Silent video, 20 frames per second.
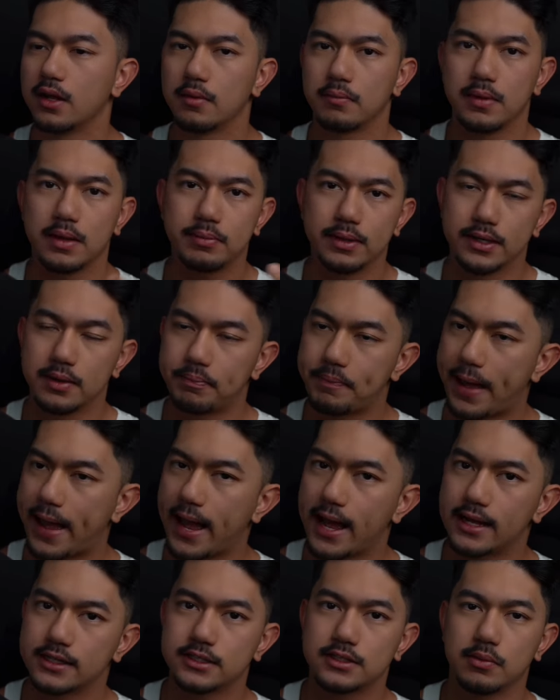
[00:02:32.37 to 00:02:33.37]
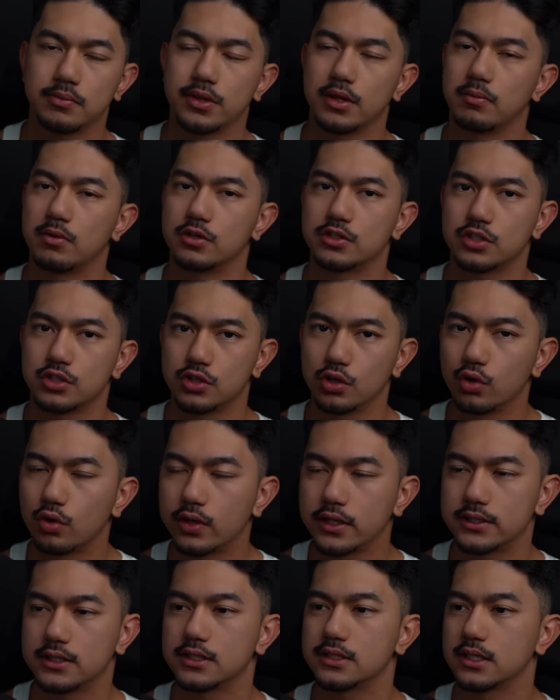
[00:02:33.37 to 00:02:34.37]
Maybe in the past, some of them are still
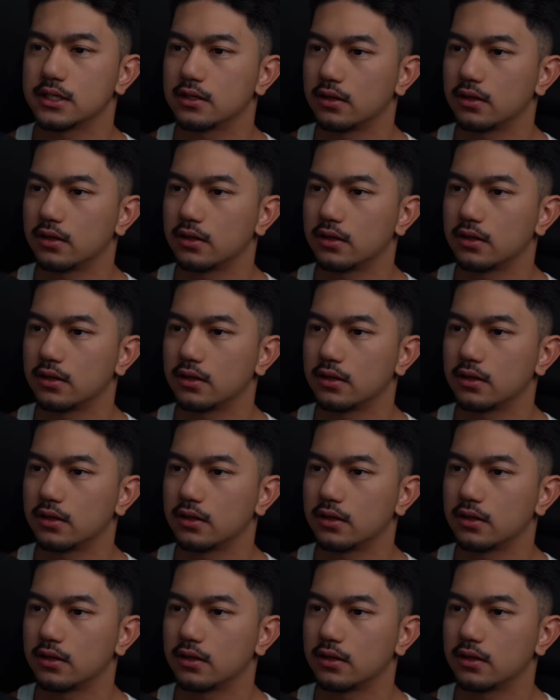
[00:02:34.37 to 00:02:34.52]
existing